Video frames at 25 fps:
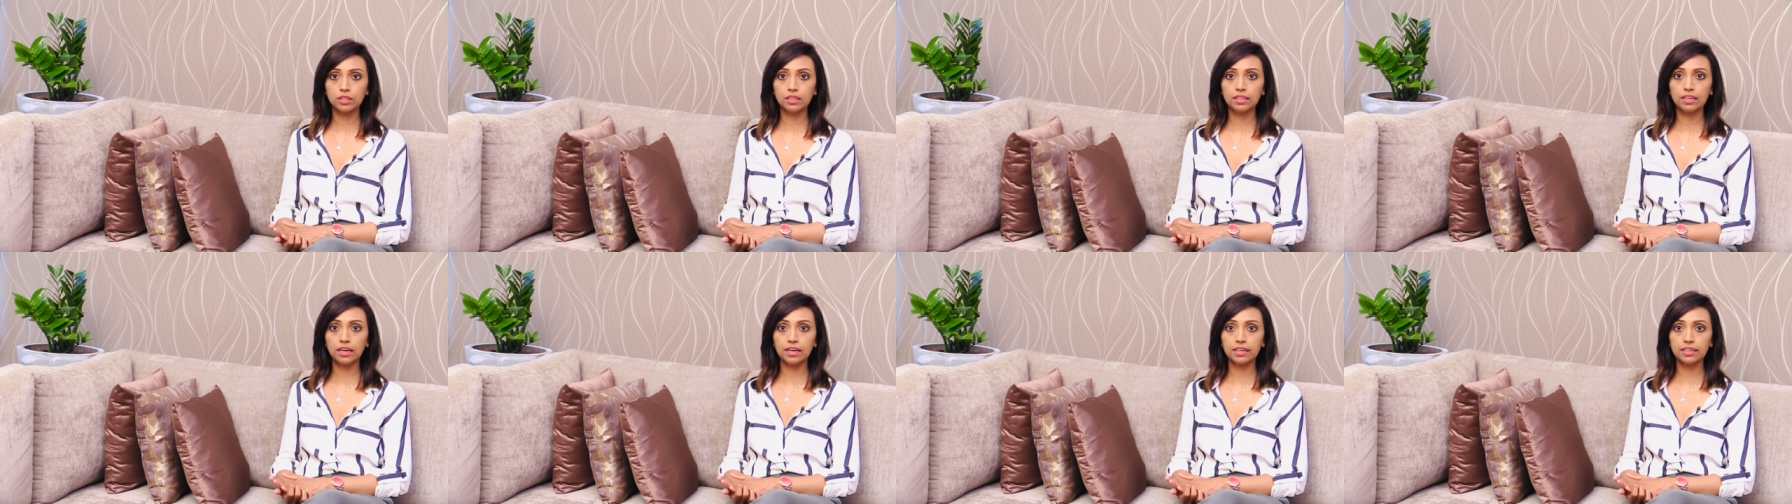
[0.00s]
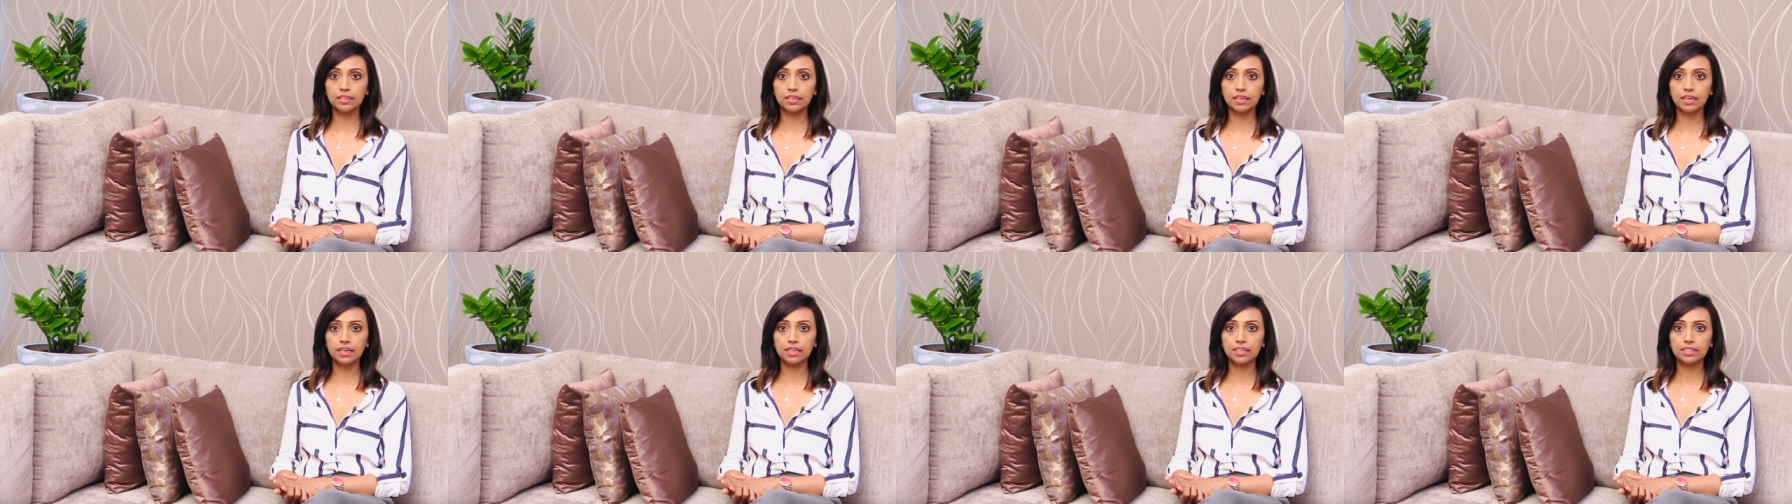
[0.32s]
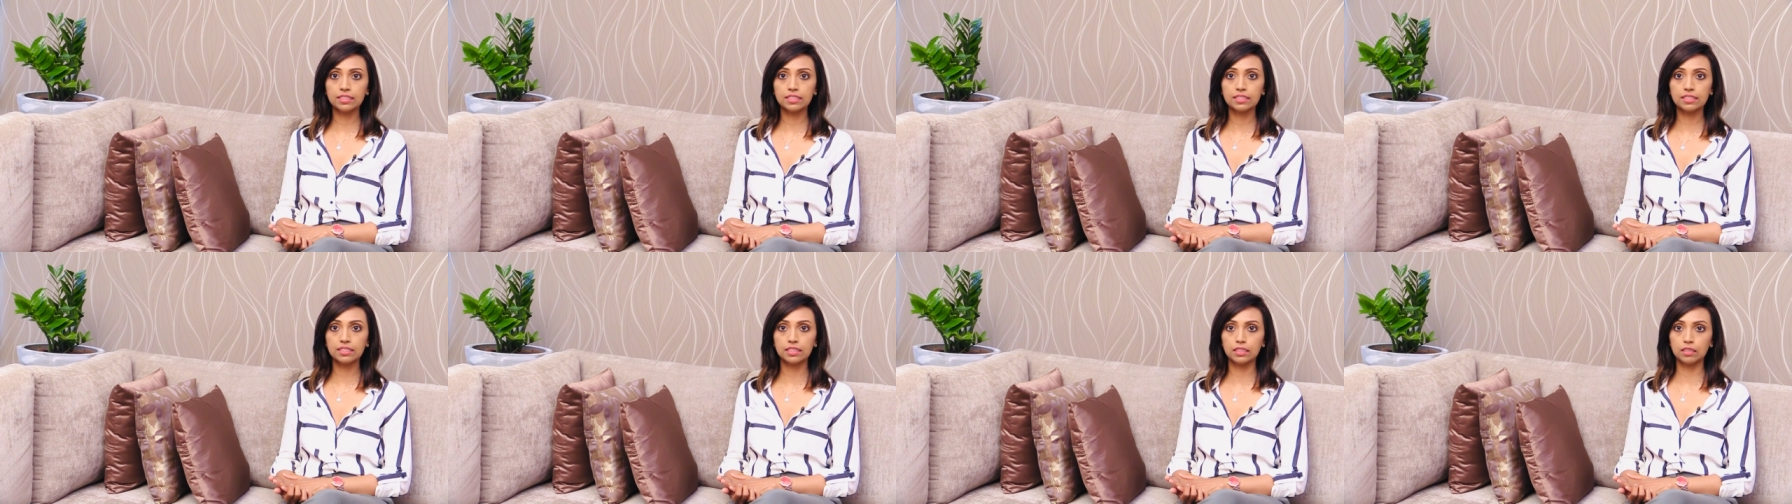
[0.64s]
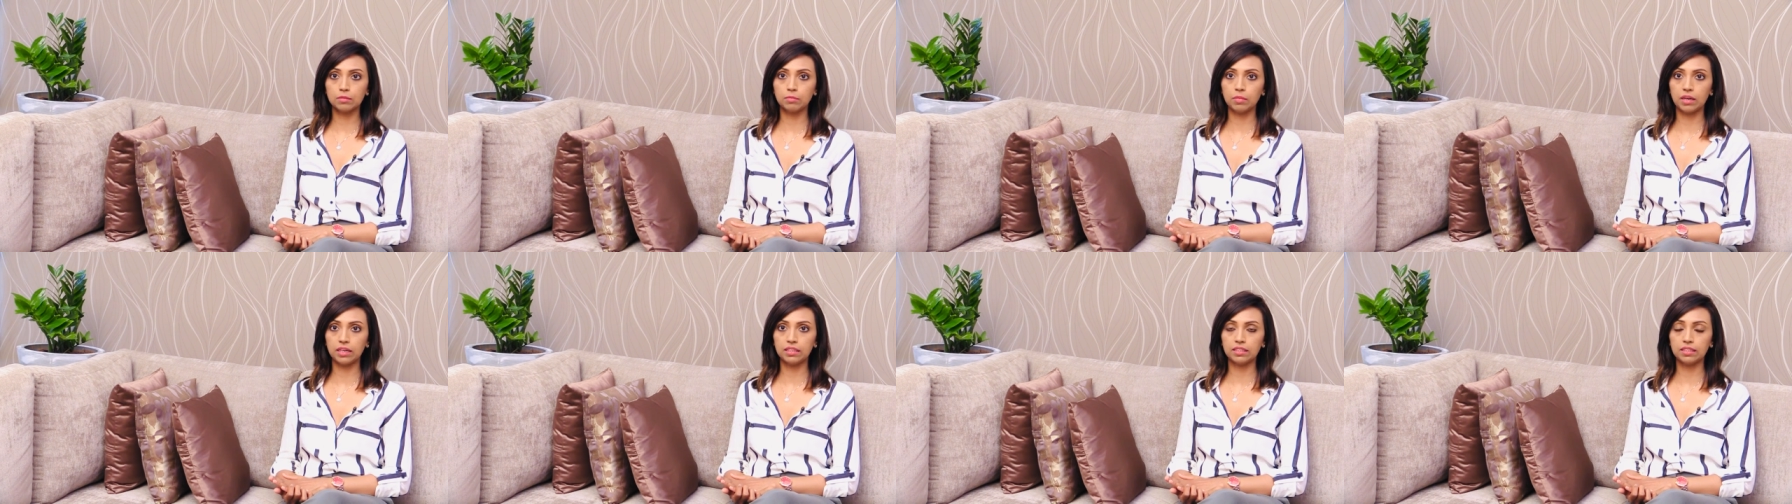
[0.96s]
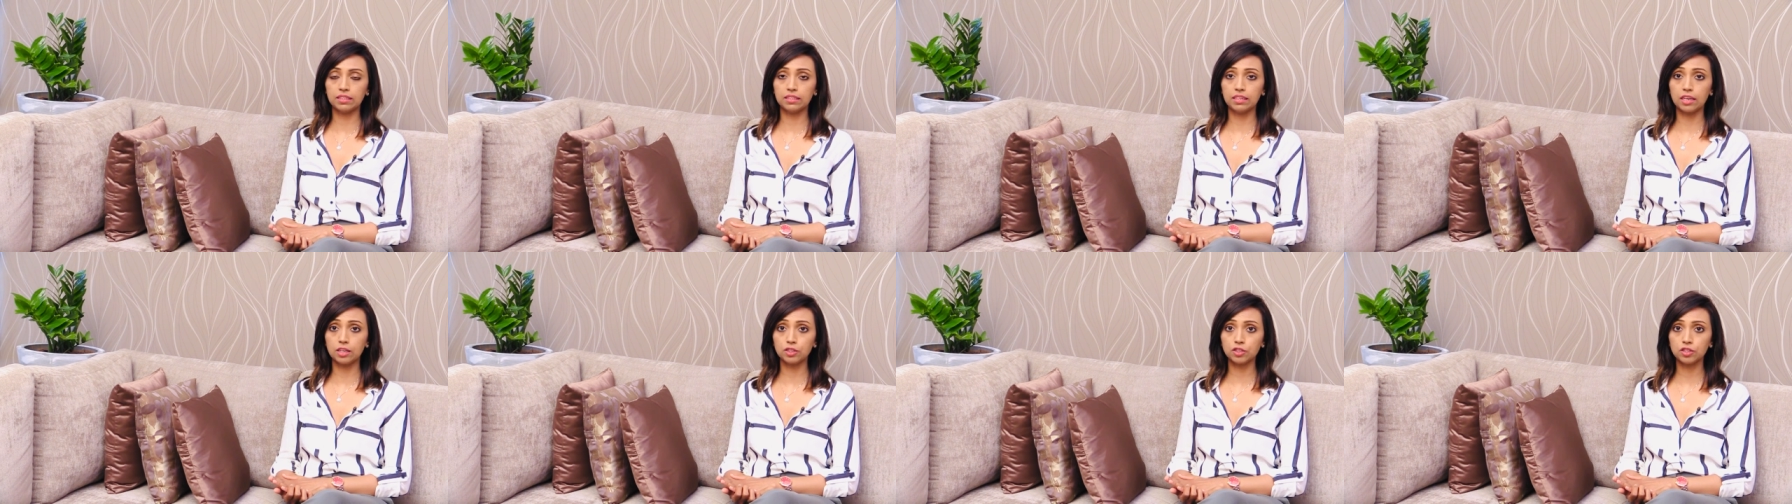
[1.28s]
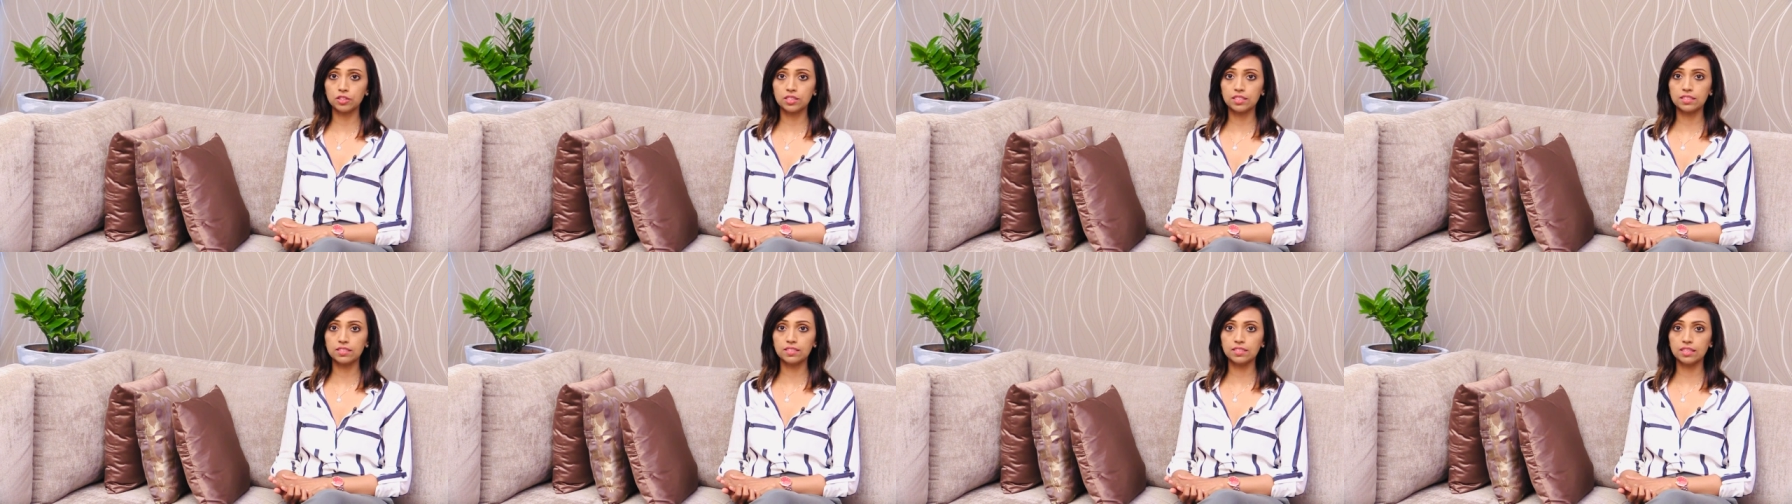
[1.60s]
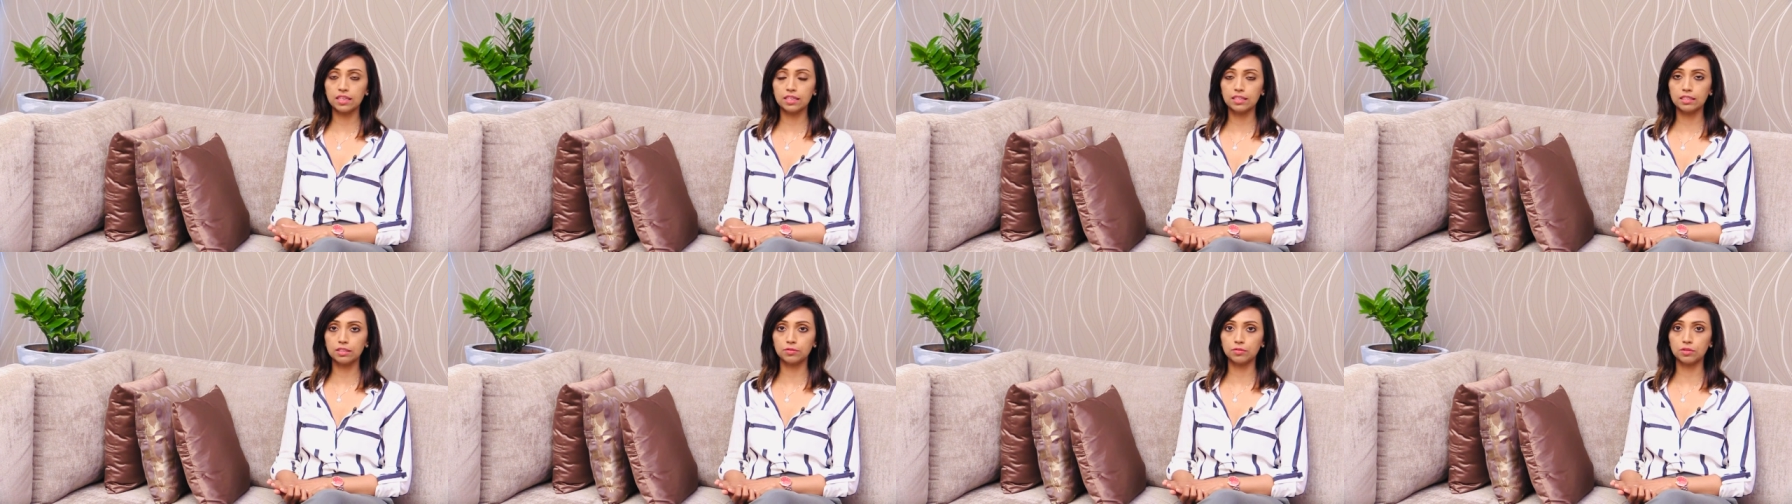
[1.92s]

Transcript: the guidelines set by the National Center